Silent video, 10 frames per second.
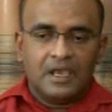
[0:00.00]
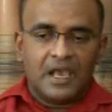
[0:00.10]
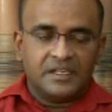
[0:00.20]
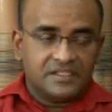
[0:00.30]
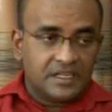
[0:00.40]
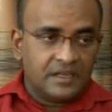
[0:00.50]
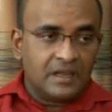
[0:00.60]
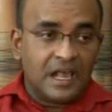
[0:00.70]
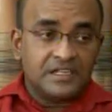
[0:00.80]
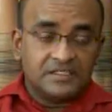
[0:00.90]
I
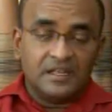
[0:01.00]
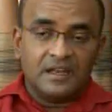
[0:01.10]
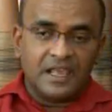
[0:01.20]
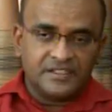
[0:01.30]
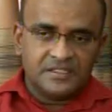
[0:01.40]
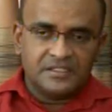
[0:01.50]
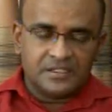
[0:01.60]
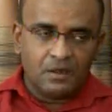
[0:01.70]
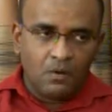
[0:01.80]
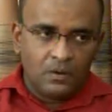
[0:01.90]
said, as the
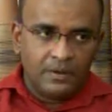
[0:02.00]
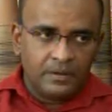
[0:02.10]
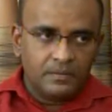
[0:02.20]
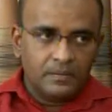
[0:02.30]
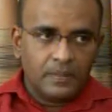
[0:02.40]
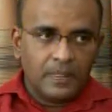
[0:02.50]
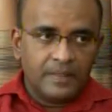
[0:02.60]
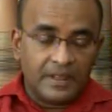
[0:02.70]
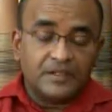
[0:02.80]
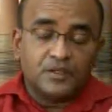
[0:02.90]
license holder,
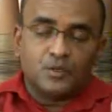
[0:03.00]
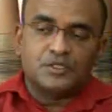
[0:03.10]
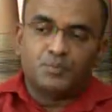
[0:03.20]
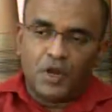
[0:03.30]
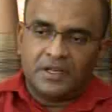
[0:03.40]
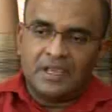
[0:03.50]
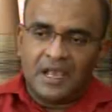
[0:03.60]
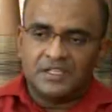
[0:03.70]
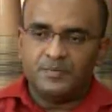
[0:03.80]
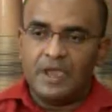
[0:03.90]
that it was
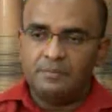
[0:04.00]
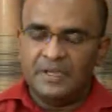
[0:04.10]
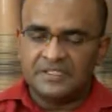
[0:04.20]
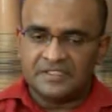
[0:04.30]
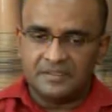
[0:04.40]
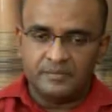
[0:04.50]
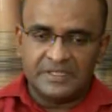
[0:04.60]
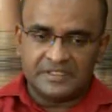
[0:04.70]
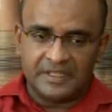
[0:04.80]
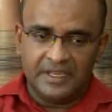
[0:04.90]
broadcast by
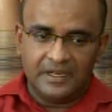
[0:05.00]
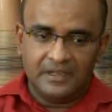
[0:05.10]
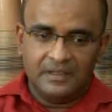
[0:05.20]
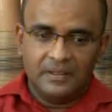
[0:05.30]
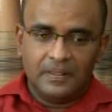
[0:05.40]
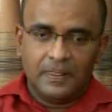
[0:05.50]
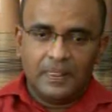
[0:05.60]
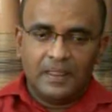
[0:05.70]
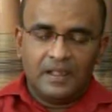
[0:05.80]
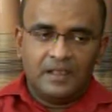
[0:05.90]
mistake.
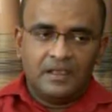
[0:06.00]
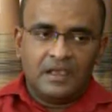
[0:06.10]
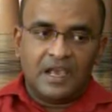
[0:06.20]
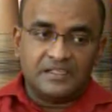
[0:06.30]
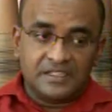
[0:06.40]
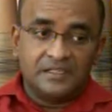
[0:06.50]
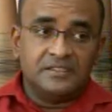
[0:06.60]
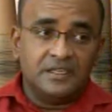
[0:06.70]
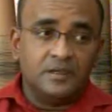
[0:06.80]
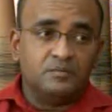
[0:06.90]
I said
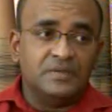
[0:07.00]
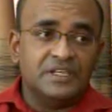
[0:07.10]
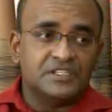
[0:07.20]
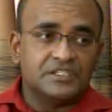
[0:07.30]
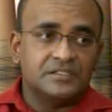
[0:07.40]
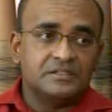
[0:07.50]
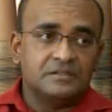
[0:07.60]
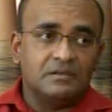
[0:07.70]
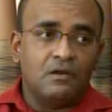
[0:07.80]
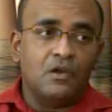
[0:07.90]
to him, this,
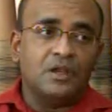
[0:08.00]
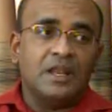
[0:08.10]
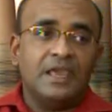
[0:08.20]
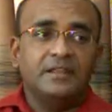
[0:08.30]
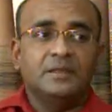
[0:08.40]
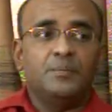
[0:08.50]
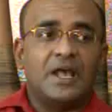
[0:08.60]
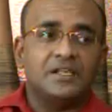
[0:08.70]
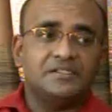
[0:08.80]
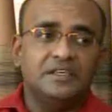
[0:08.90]
unlike the
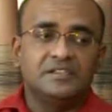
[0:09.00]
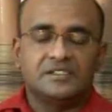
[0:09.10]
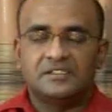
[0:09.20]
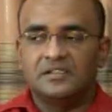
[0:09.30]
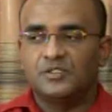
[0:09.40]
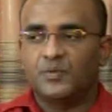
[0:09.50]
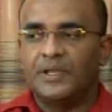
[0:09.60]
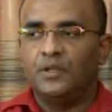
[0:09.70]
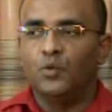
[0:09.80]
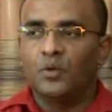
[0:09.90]
past instance
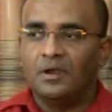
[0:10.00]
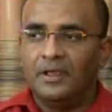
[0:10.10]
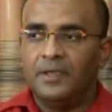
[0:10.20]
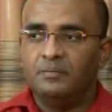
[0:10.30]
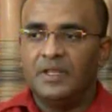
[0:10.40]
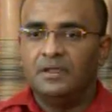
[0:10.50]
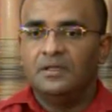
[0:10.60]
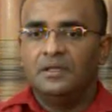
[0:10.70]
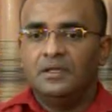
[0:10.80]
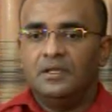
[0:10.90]
when you claimed
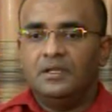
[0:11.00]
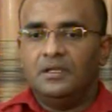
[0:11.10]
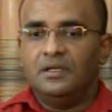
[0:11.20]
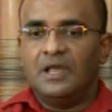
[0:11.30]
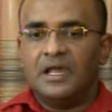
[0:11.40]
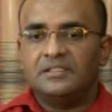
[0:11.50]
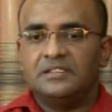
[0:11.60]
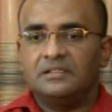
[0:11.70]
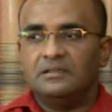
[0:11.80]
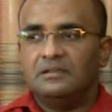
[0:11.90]

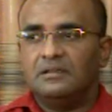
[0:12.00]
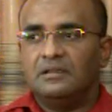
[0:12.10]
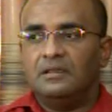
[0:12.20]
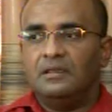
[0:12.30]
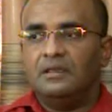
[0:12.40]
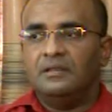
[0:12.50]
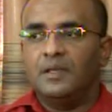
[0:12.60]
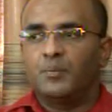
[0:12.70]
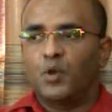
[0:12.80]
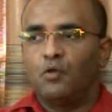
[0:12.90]
that
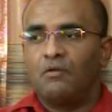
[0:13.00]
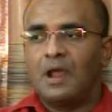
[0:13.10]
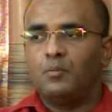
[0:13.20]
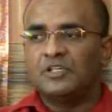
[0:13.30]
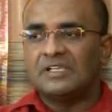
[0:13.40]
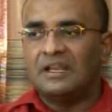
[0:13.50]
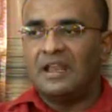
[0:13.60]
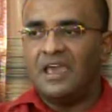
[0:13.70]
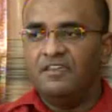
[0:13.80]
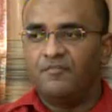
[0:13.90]
the program was a
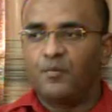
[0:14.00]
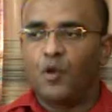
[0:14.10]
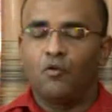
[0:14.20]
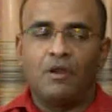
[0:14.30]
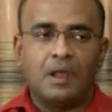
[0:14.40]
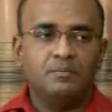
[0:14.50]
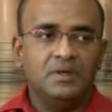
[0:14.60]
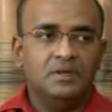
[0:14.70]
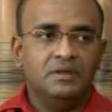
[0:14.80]
live program,